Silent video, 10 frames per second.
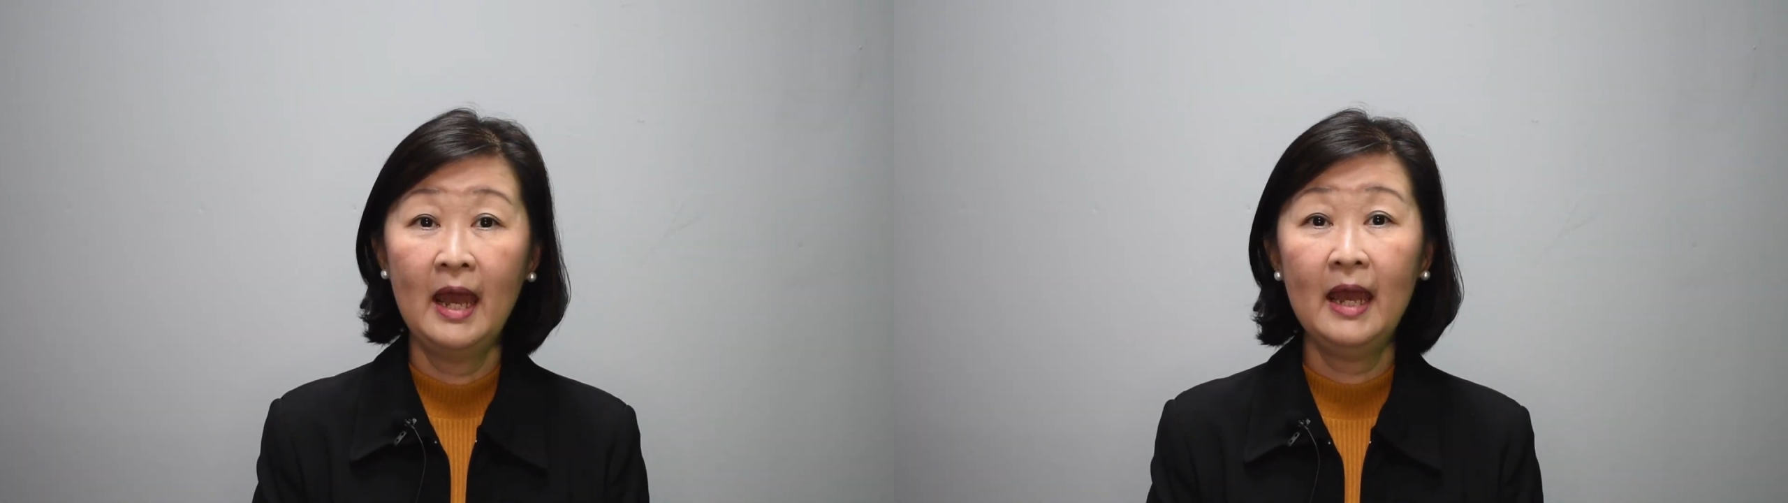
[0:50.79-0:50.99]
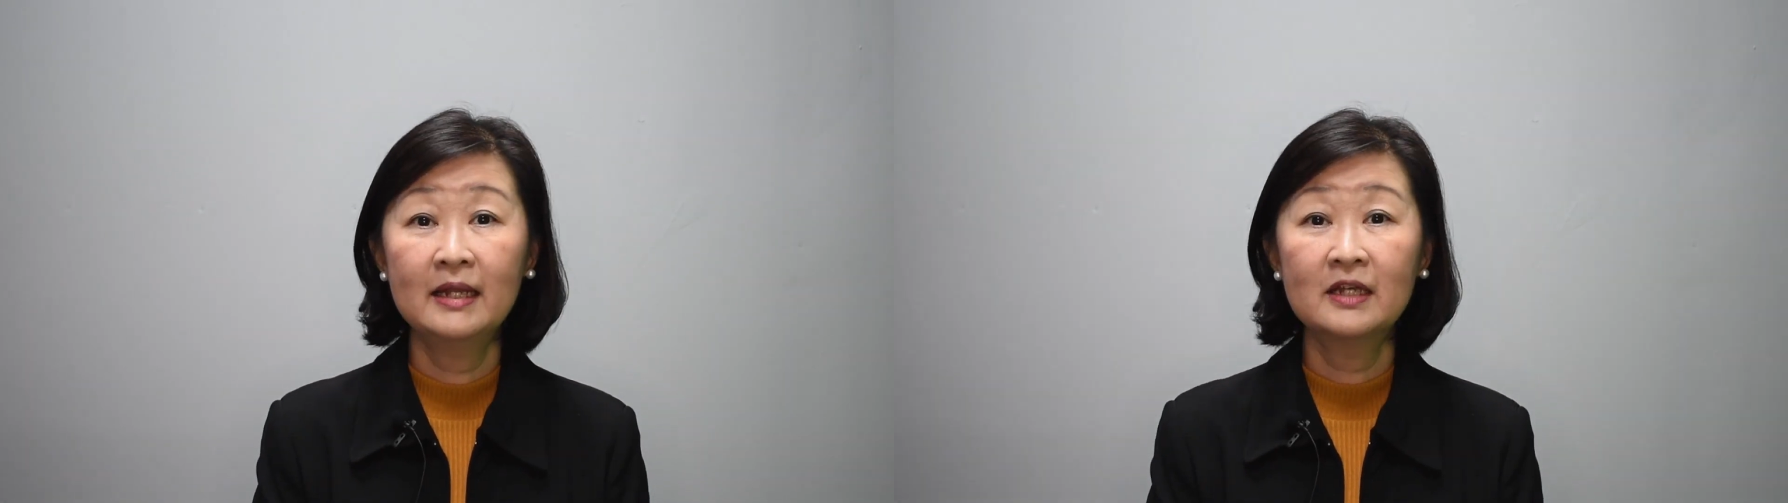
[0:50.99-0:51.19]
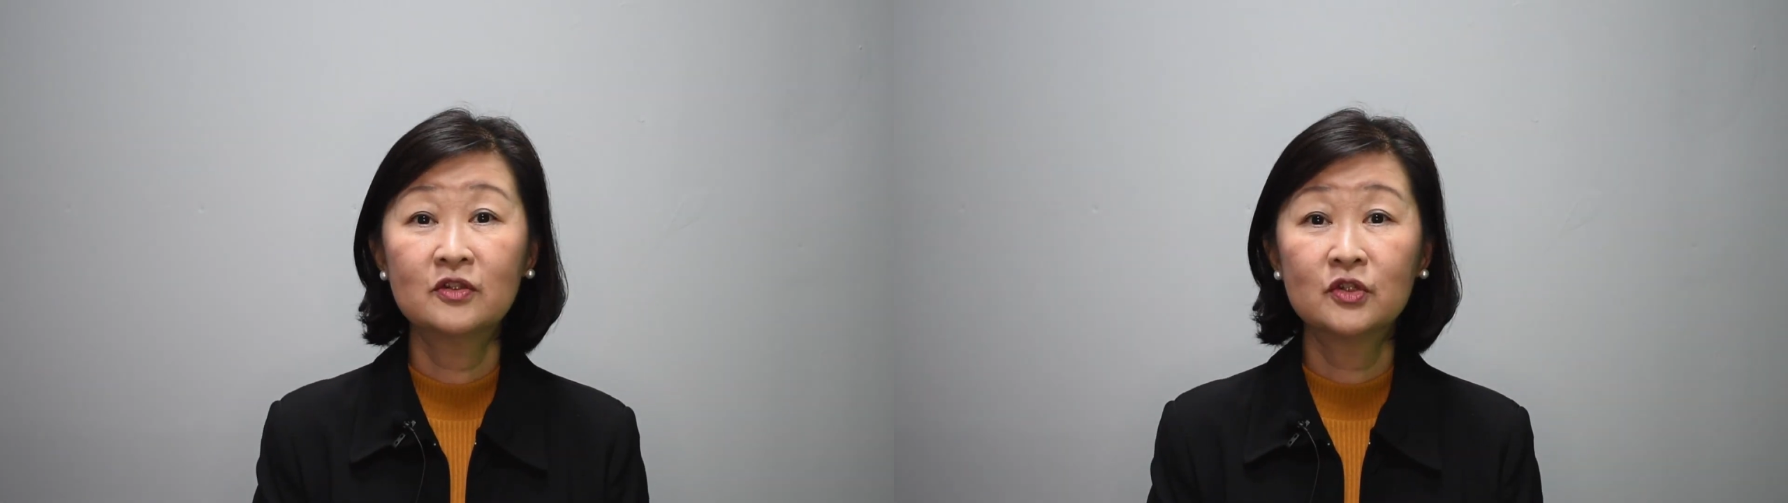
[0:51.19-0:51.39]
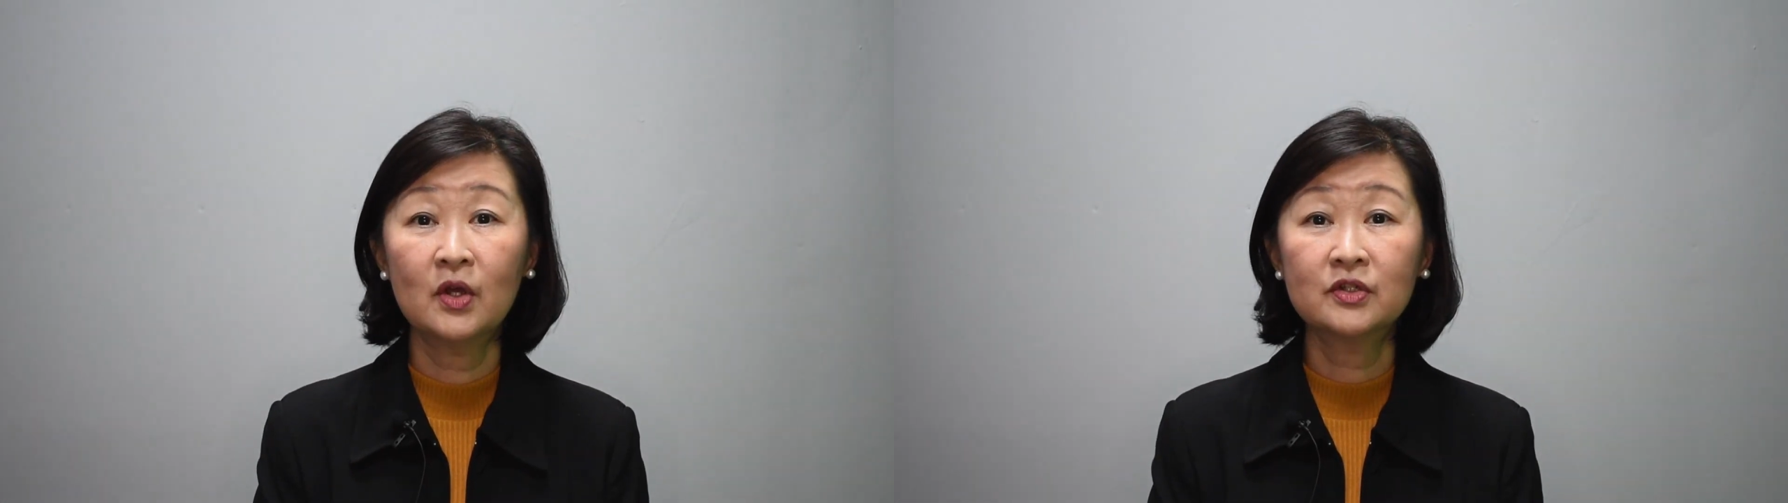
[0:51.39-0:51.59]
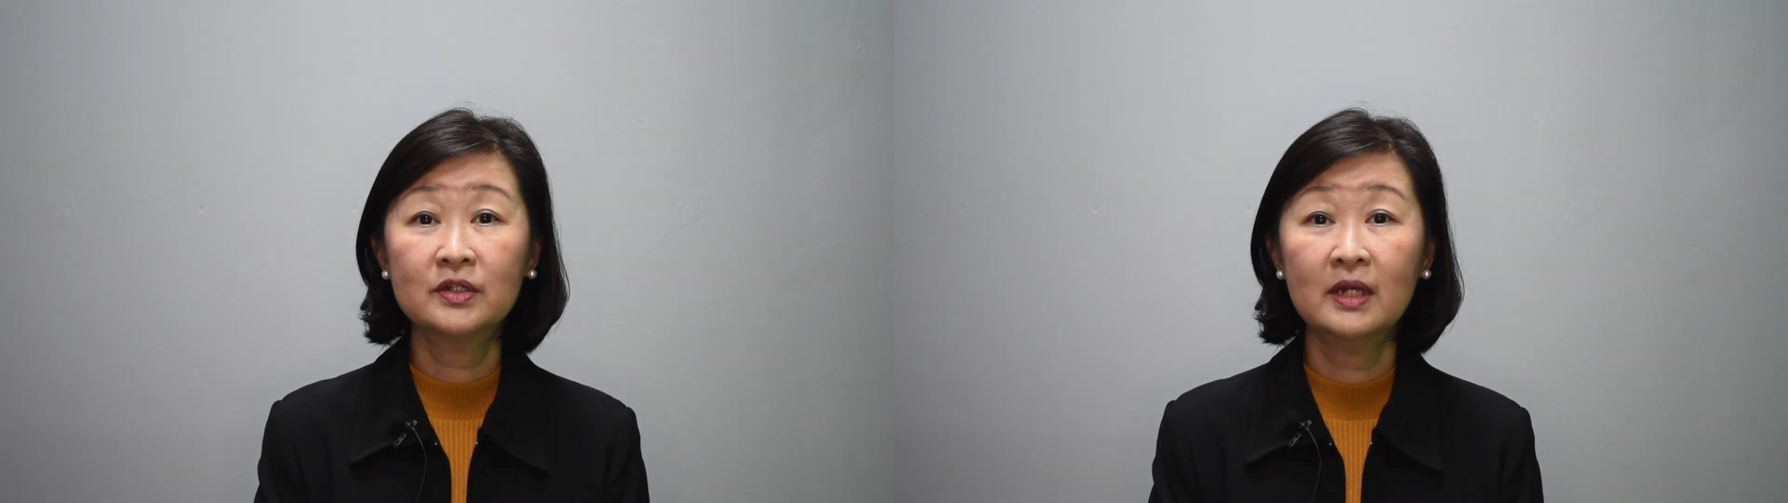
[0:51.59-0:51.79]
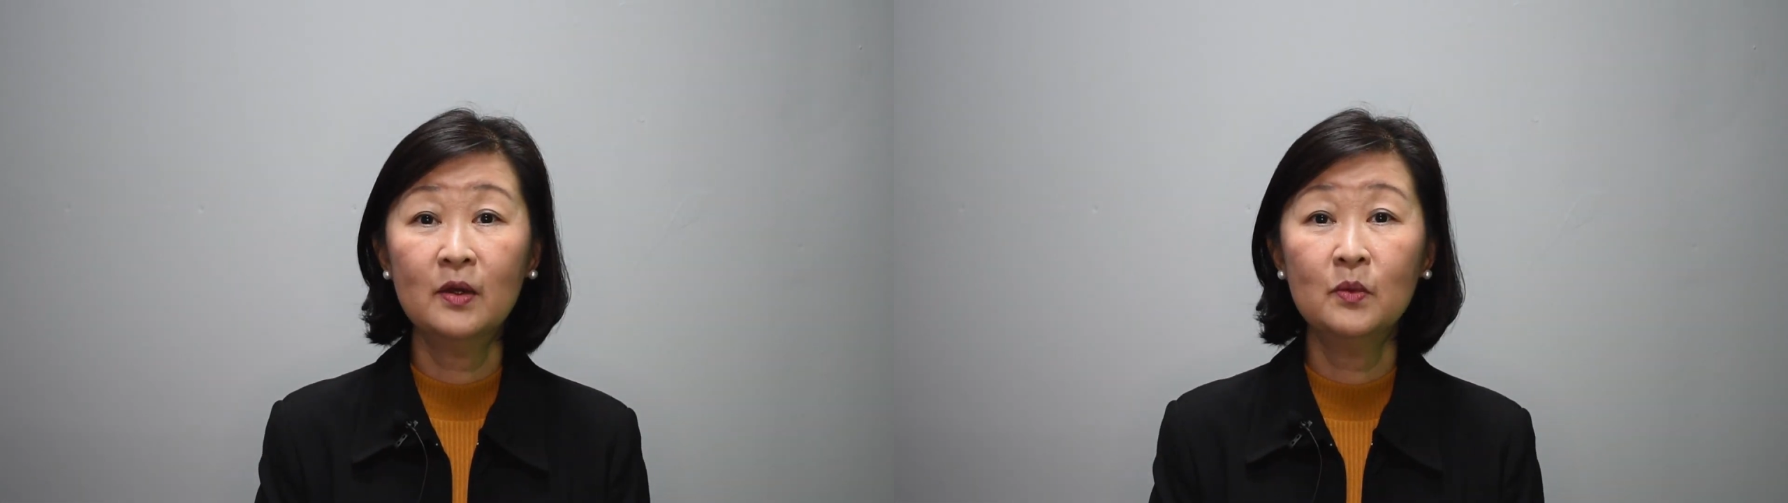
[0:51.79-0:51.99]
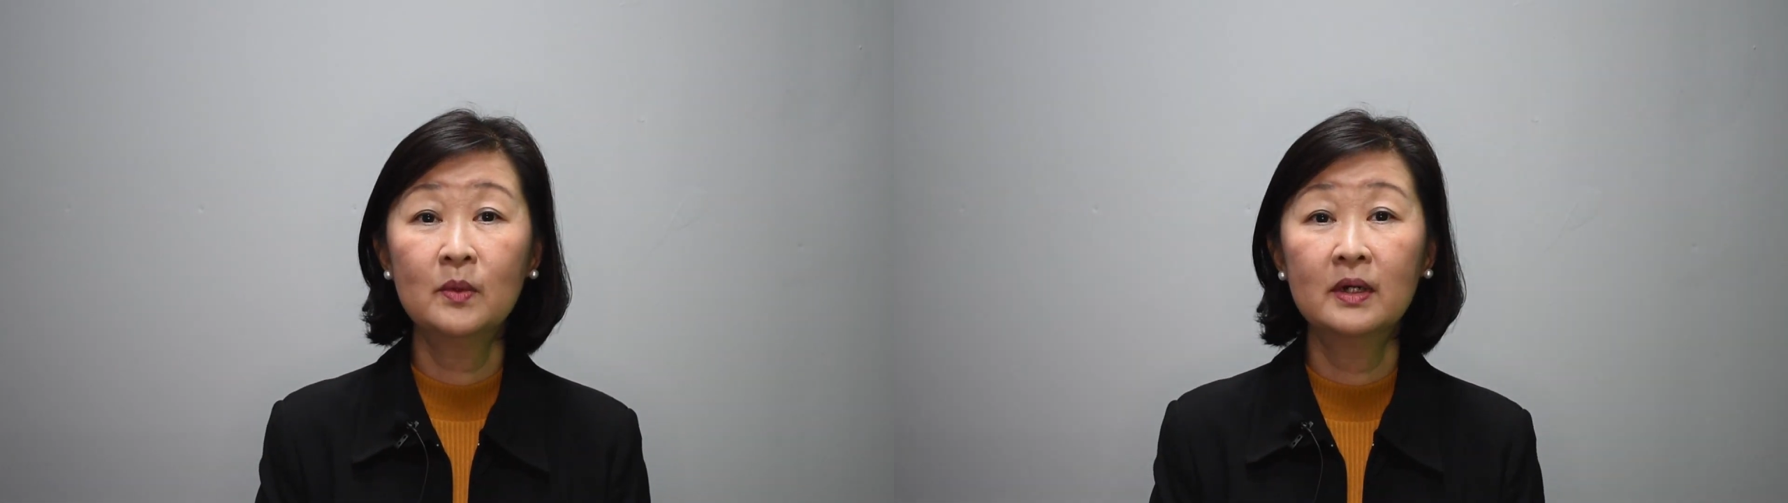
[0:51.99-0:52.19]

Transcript: And as Georgetown